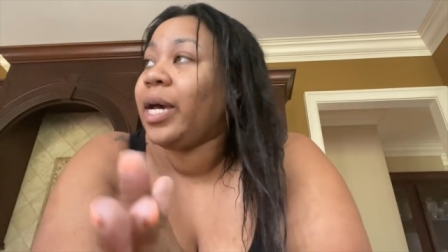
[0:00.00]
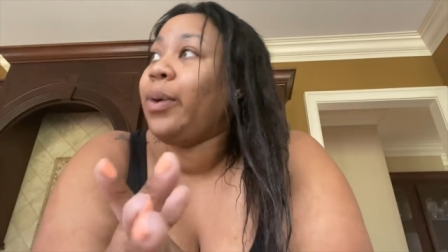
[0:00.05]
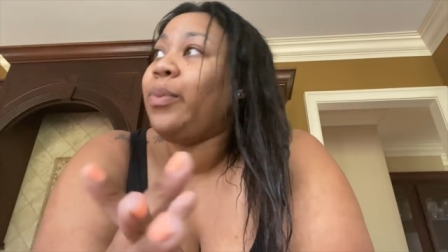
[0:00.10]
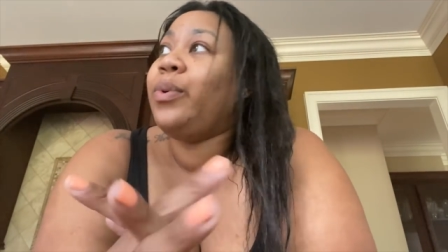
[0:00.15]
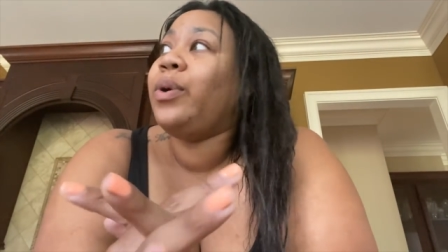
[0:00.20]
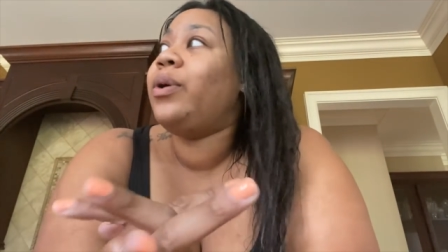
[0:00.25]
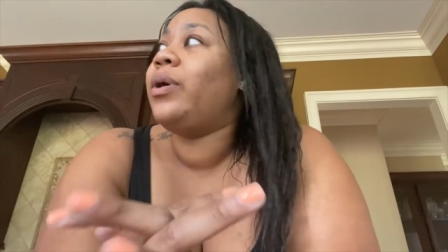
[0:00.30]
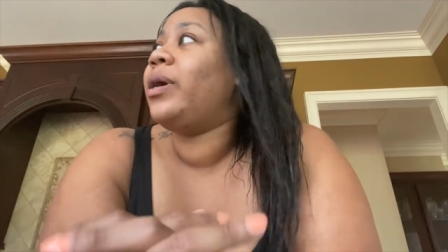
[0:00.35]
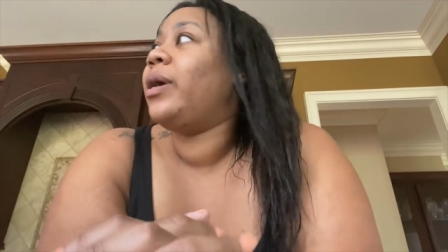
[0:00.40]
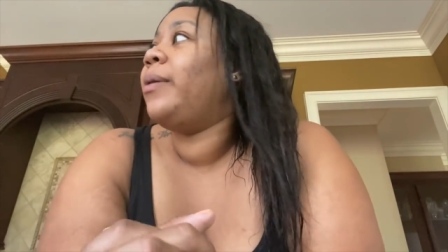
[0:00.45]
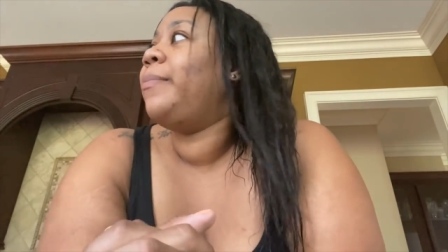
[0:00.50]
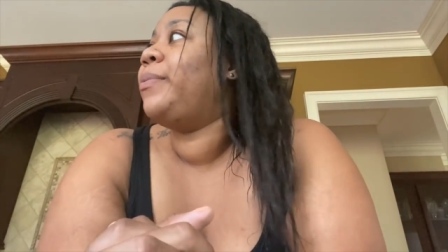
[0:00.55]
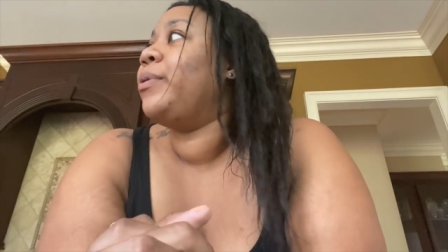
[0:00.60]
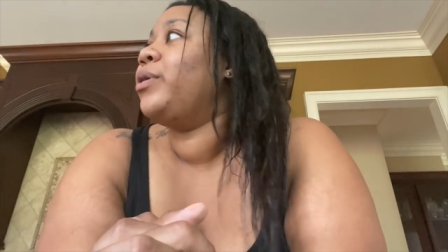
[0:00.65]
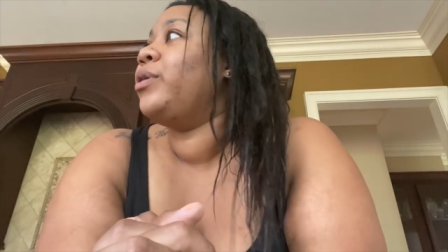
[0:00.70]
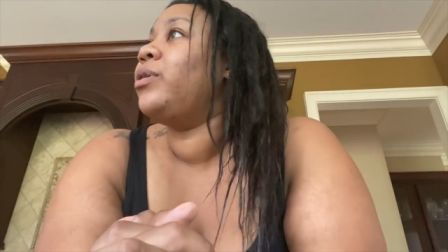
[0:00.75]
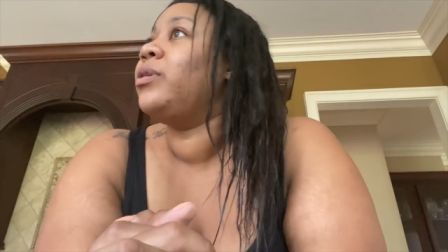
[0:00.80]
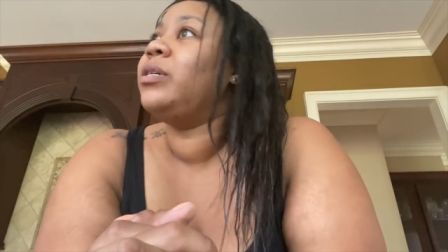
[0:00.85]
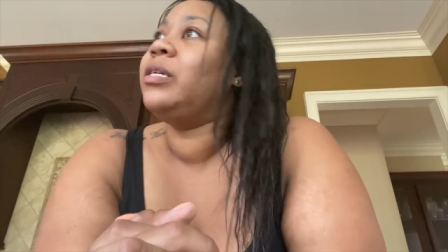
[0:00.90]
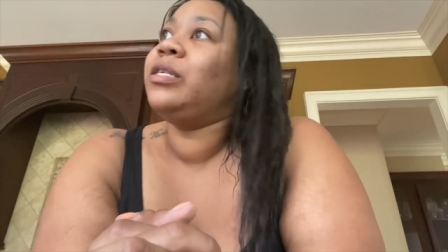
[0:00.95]
I woke up
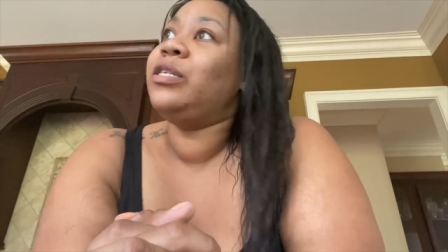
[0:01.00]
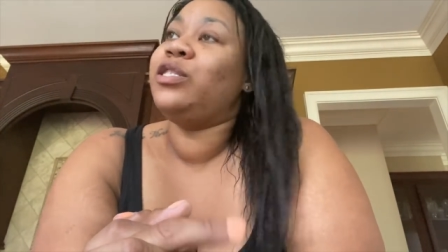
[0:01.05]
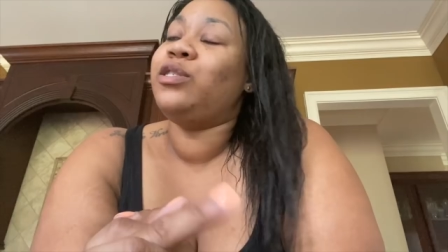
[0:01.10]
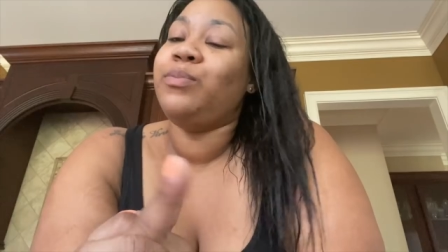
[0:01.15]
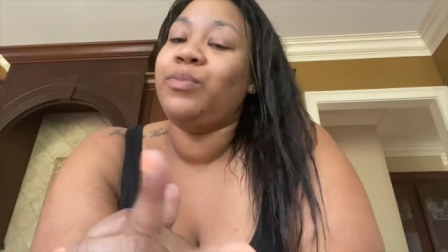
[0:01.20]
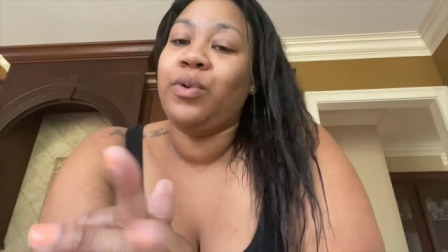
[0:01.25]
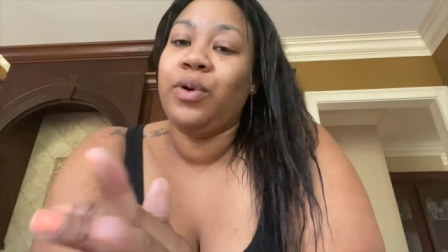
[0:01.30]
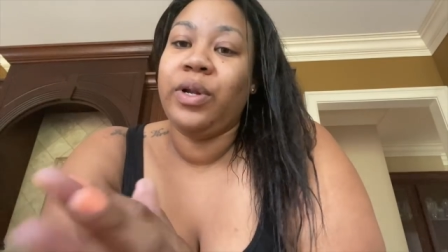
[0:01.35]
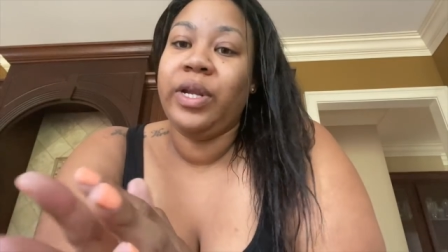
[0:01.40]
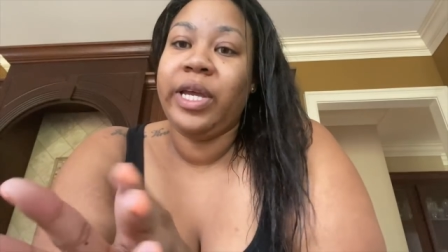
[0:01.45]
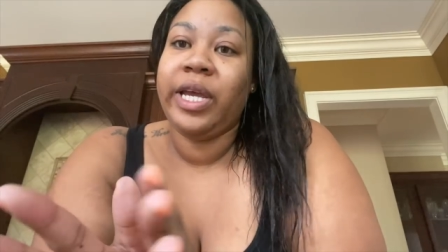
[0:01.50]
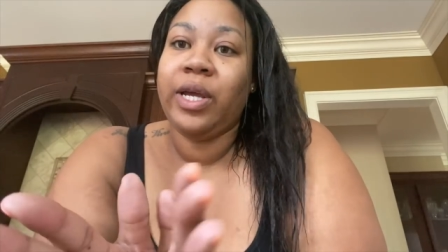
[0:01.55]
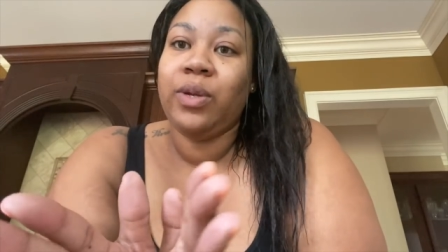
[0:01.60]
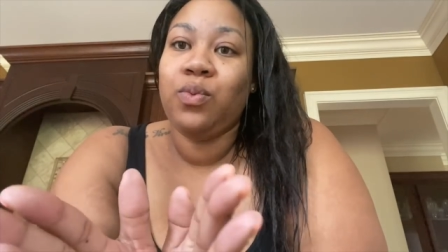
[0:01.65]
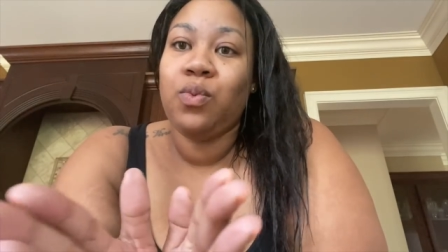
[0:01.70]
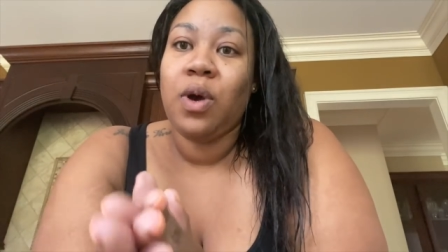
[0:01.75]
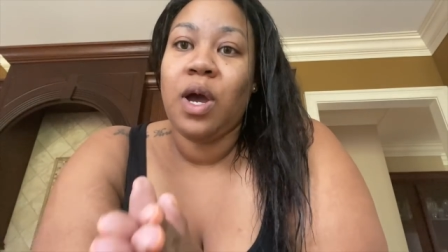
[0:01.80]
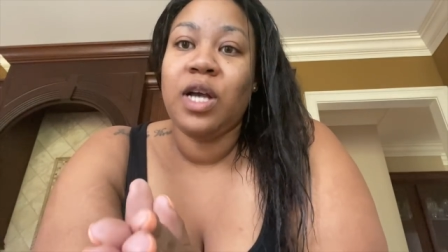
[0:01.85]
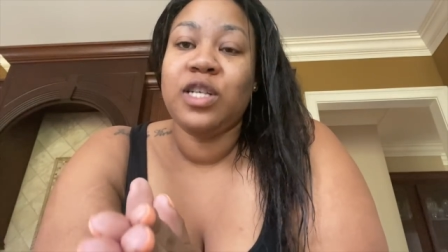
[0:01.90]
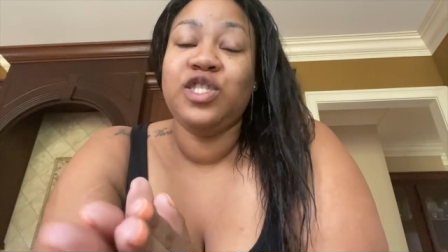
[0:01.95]
early this morning
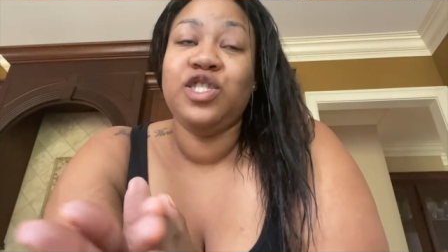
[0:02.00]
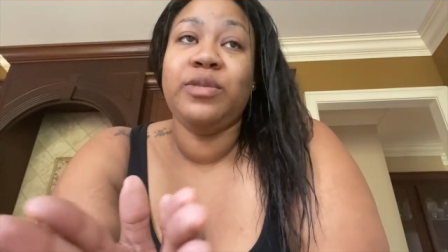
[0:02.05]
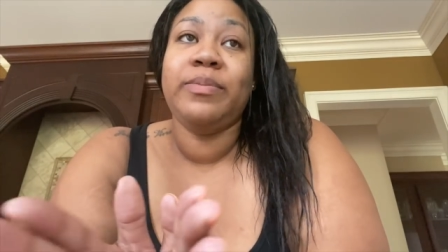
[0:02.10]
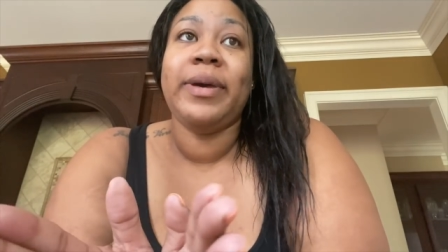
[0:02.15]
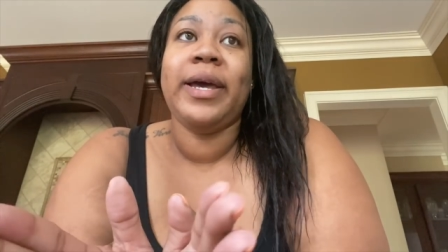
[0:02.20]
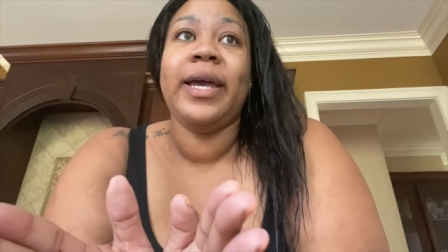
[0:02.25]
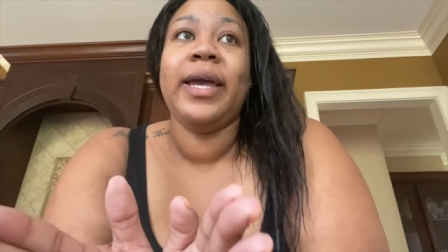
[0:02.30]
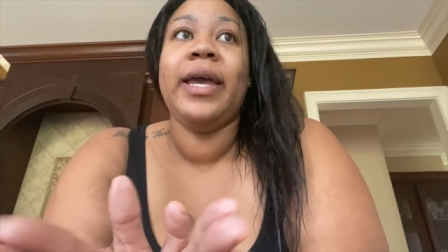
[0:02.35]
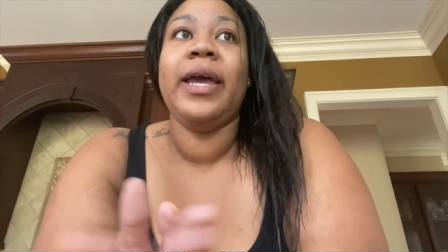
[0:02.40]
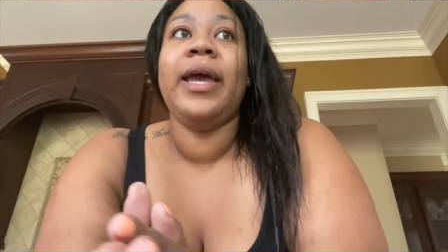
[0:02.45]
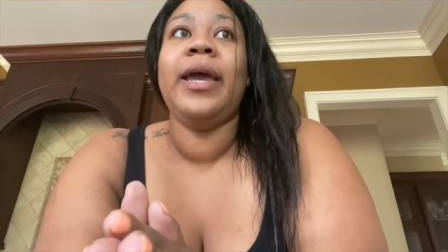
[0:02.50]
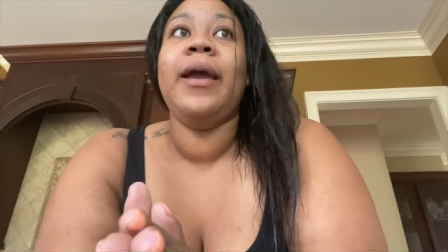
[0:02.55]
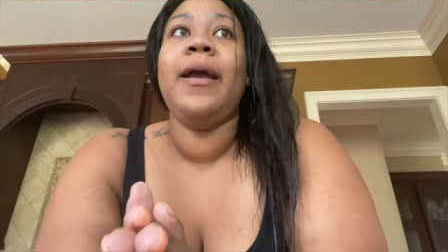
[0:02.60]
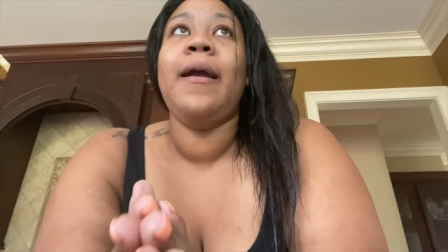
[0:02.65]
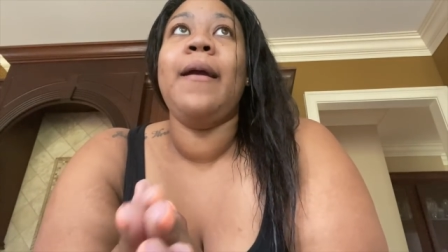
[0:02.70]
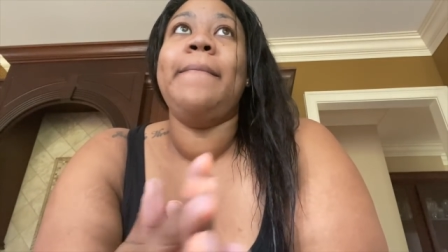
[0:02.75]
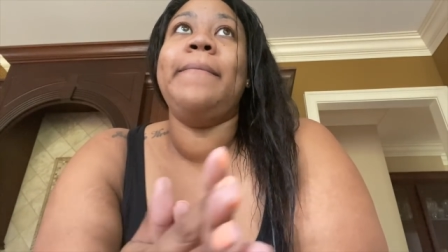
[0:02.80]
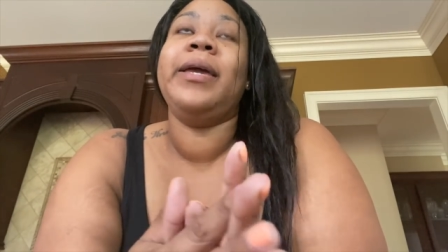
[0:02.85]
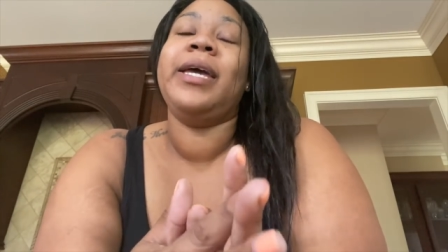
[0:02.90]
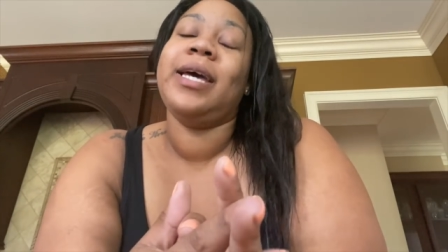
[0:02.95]
and washed my
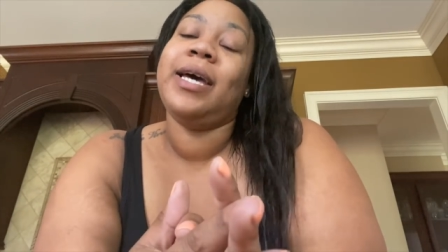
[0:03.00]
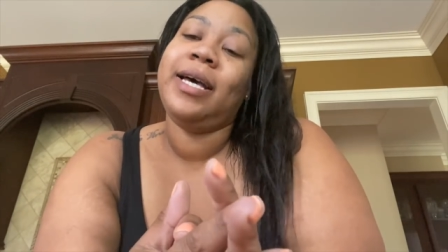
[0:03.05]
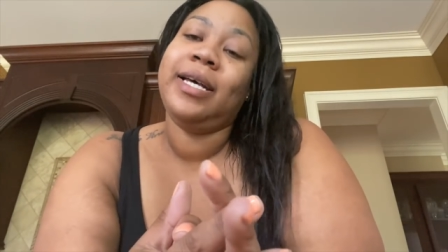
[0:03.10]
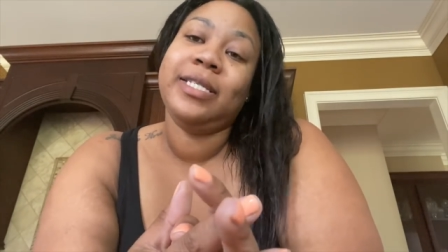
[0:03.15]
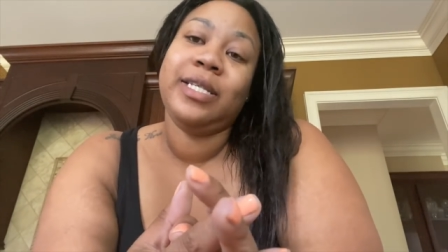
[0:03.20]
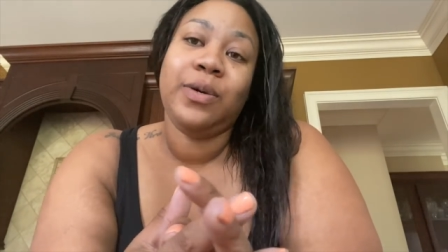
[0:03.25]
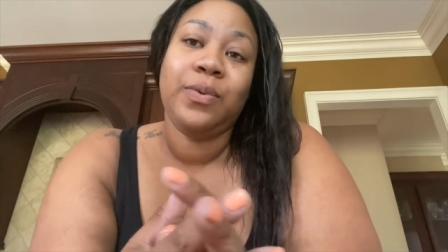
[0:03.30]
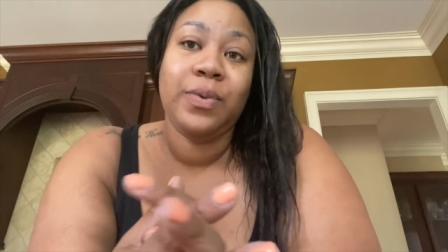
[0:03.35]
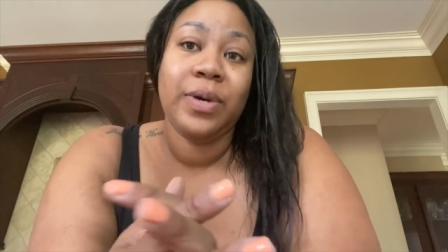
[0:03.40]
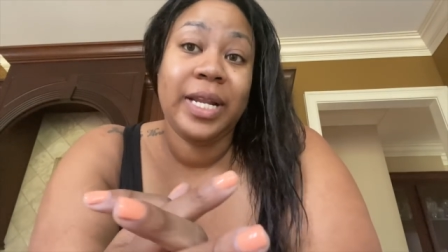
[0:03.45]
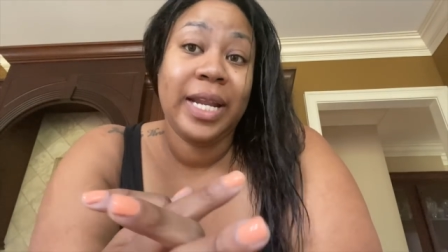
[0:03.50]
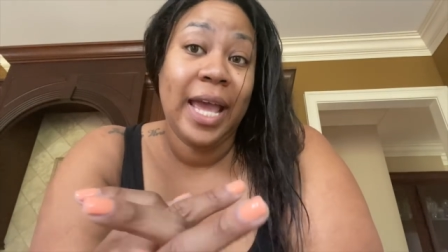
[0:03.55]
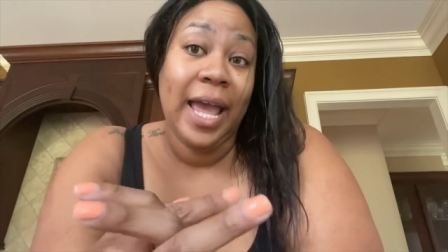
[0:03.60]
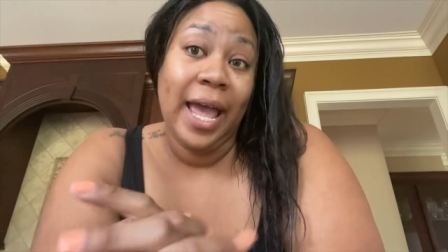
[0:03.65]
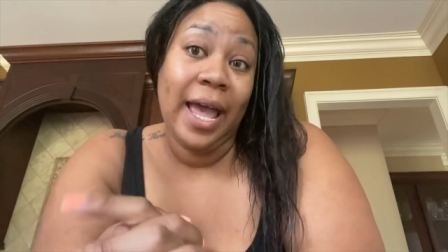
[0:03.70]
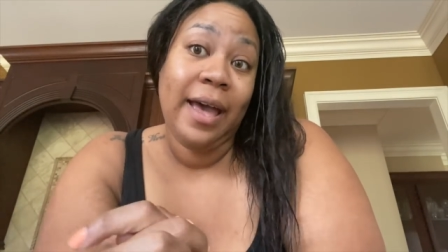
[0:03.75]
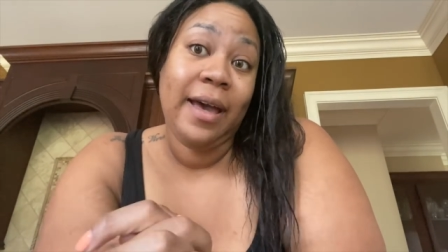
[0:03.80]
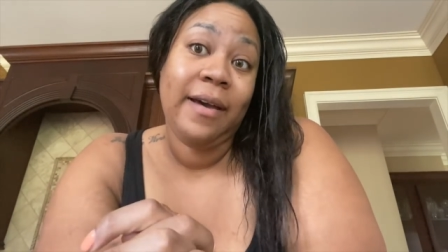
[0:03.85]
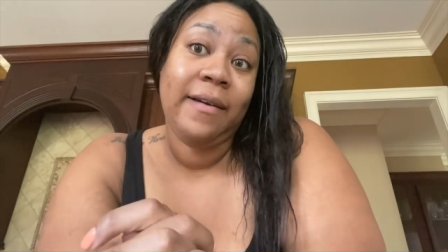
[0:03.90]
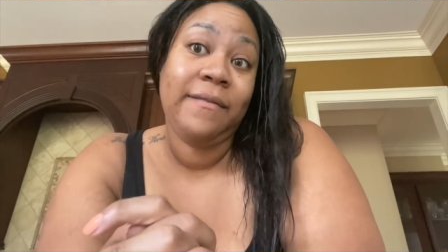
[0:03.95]
hair because I want to
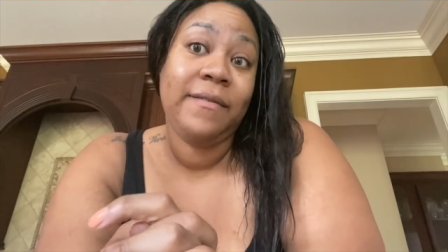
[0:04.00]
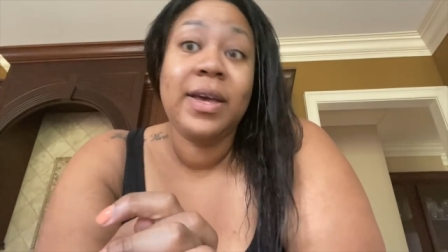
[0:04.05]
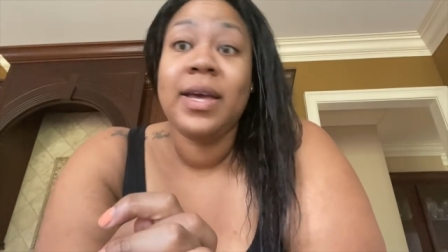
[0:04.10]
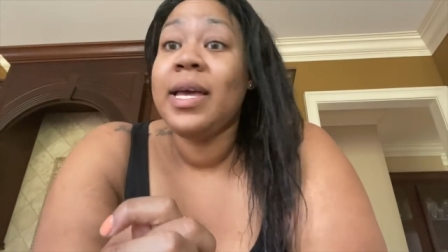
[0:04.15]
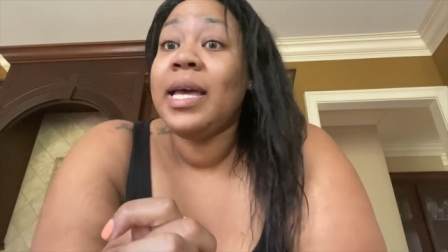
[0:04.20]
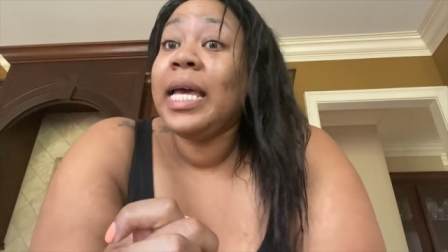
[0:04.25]
have